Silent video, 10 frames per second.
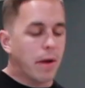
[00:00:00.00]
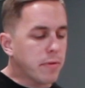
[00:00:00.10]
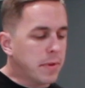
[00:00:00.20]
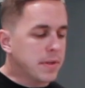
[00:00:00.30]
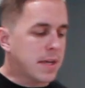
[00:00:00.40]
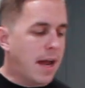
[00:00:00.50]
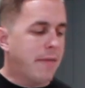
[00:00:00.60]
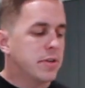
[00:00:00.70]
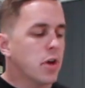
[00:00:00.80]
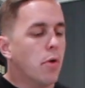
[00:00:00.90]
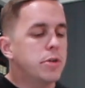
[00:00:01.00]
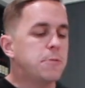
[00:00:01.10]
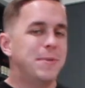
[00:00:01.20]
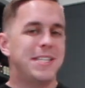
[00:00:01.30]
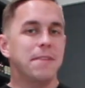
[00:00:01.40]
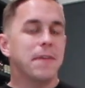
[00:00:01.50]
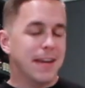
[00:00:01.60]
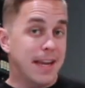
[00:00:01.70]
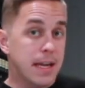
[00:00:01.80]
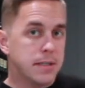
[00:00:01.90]
every month is going to have its own specific
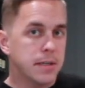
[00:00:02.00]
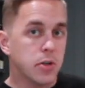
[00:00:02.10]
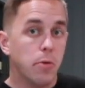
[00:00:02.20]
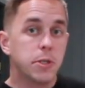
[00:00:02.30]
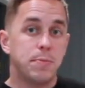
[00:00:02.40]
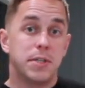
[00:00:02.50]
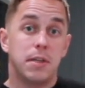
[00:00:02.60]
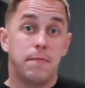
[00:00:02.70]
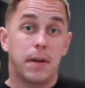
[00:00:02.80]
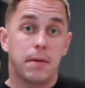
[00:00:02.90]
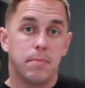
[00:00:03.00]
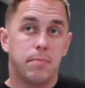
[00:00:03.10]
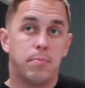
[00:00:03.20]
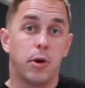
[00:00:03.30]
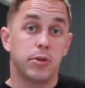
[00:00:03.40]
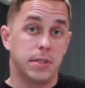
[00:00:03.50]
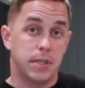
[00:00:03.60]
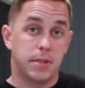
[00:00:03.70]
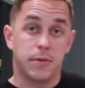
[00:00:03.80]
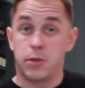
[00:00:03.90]
needs, its own specific
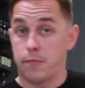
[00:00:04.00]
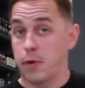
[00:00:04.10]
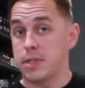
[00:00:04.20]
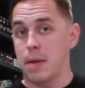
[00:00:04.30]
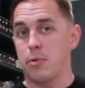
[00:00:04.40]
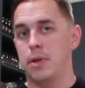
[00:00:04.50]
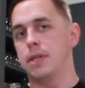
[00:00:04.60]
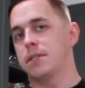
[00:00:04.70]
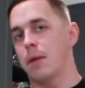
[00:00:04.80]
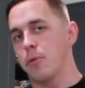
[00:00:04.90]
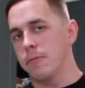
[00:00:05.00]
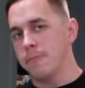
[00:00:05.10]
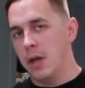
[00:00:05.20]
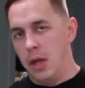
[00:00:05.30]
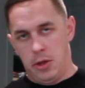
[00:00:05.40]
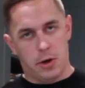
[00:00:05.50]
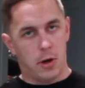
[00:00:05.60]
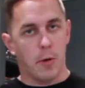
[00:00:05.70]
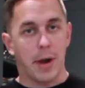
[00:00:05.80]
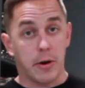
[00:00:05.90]
purchases. So for example, in December, you're
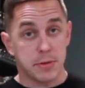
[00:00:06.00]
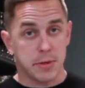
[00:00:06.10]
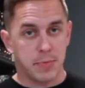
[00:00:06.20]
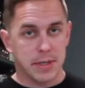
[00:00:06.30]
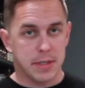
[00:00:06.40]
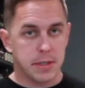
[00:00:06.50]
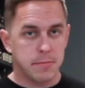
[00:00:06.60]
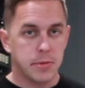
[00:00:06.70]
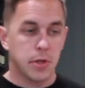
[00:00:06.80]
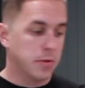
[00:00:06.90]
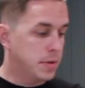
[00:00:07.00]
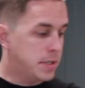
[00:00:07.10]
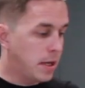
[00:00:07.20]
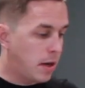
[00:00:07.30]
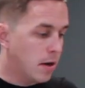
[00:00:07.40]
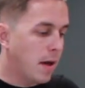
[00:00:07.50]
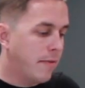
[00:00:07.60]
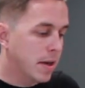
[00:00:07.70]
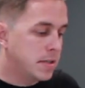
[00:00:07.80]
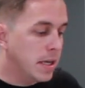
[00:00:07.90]
going to go buy Christmas presents. So you'll see here, I've
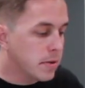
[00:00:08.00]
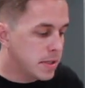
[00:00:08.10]
got a Secret